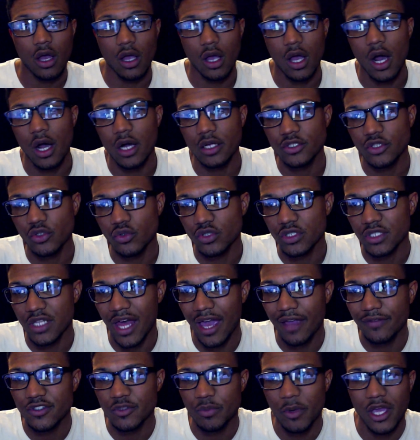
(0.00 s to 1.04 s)
consoles'
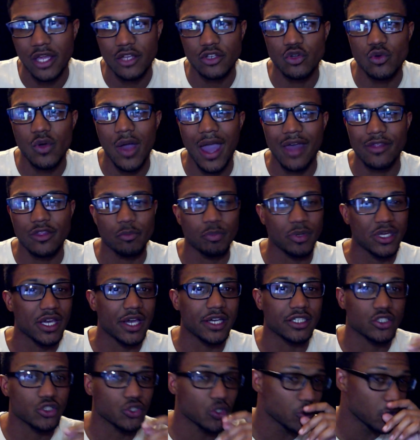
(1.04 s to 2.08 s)
lifespan, you had the
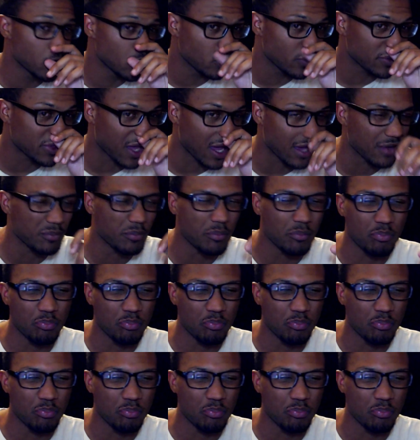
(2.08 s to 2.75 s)
PS2 with that,